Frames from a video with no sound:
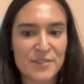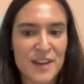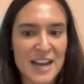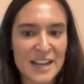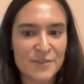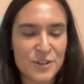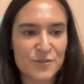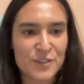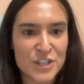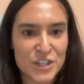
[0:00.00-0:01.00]
5 new
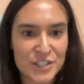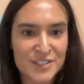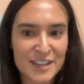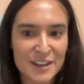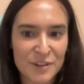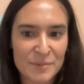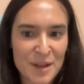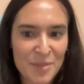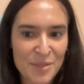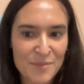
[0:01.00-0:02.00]
features every
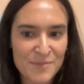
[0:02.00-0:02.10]
month.